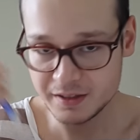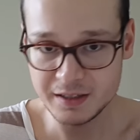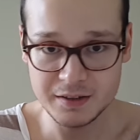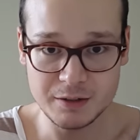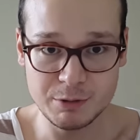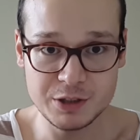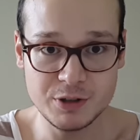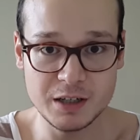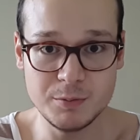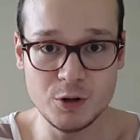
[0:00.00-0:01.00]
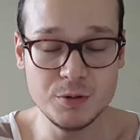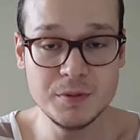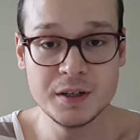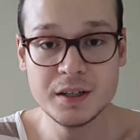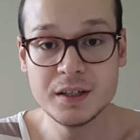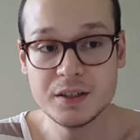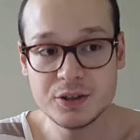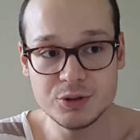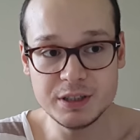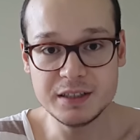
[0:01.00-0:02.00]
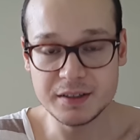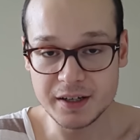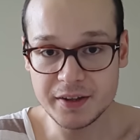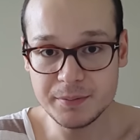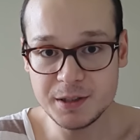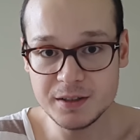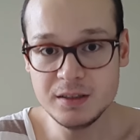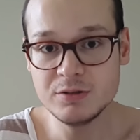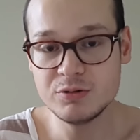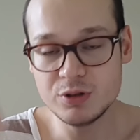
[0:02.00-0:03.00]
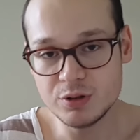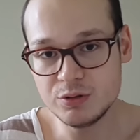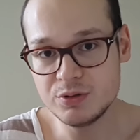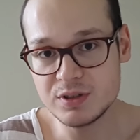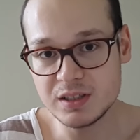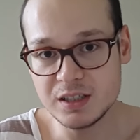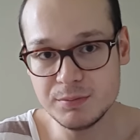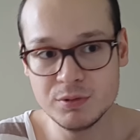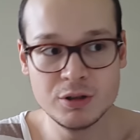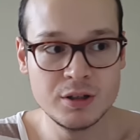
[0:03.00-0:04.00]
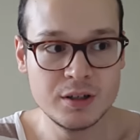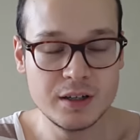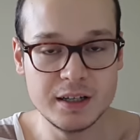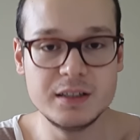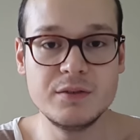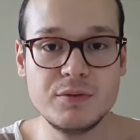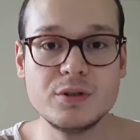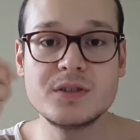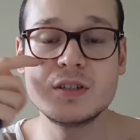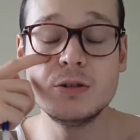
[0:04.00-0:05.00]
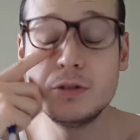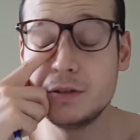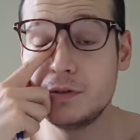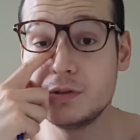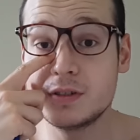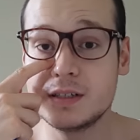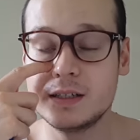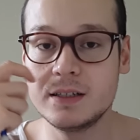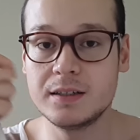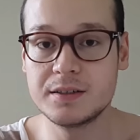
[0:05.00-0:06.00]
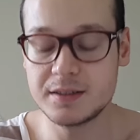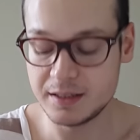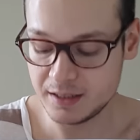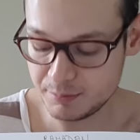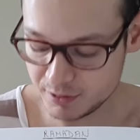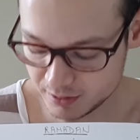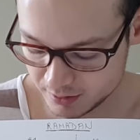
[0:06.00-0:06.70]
Then when you come home, you eat another meal, you go to sleep. And then for sahur, if you stand up